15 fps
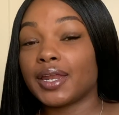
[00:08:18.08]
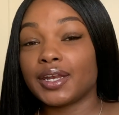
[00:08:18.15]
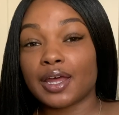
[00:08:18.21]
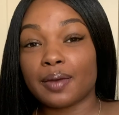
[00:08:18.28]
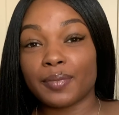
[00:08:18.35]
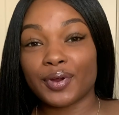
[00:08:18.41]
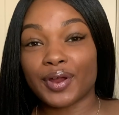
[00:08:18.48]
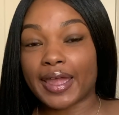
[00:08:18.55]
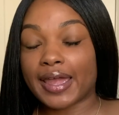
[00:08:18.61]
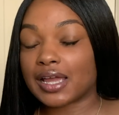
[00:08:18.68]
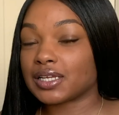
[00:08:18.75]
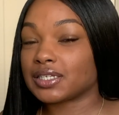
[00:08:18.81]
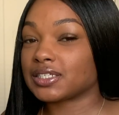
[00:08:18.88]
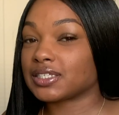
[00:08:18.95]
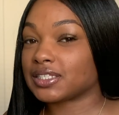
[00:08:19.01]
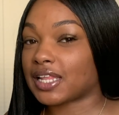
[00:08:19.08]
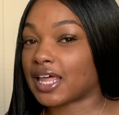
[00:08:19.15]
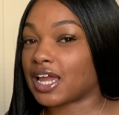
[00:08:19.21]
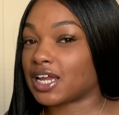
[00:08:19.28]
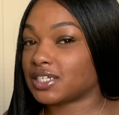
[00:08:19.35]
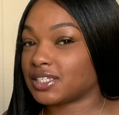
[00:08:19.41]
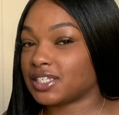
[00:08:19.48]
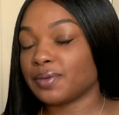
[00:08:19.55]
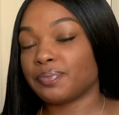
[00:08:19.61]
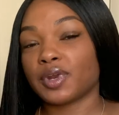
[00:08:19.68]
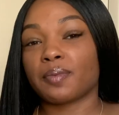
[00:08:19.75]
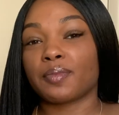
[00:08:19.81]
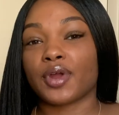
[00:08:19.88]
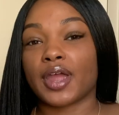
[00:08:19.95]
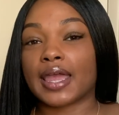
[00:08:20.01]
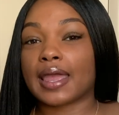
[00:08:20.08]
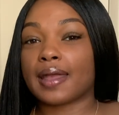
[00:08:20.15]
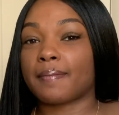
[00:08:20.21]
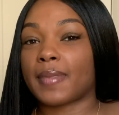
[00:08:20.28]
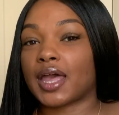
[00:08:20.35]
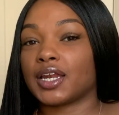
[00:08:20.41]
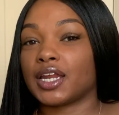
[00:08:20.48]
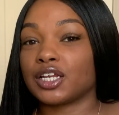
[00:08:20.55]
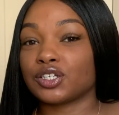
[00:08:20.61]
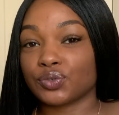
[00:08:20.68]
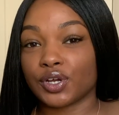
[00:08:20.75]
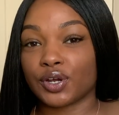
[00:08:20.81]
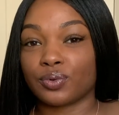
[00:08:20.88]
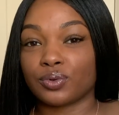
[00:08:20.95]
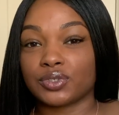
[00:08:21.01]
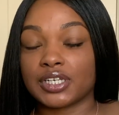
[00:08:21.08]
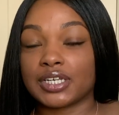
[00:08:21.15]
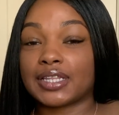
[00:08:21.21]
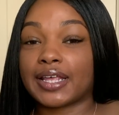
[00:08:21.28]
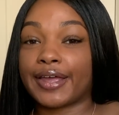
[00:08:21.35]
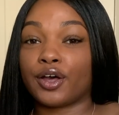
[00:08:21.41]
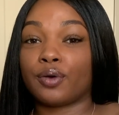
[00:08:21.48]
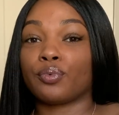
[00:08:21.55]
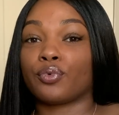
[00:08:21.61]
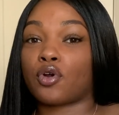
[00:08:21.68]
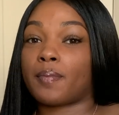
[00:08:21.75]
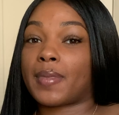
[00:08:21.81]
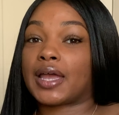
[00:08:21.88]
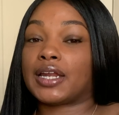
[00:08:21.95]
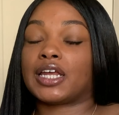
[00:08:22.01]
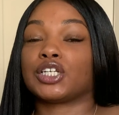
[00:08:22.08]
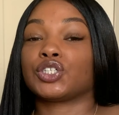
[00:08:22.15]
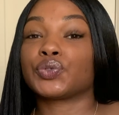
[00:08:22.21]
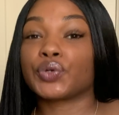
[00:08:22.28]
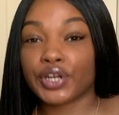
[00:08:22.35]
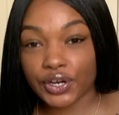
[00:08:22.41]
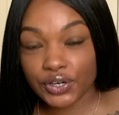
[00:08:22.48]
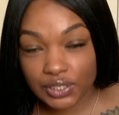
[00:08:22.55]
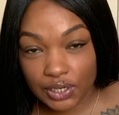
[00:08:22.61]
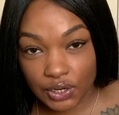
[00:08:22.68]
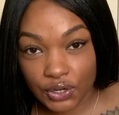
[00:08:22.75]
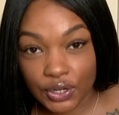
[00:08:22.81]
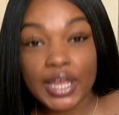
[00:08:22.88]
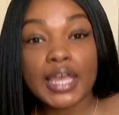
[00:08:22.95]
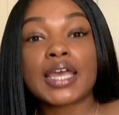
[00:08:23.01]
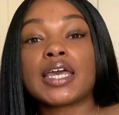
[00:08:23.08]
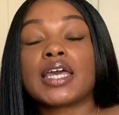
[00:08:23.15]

number 8 slash tip number 8 in my natural hair routine that helped grow my natural hair long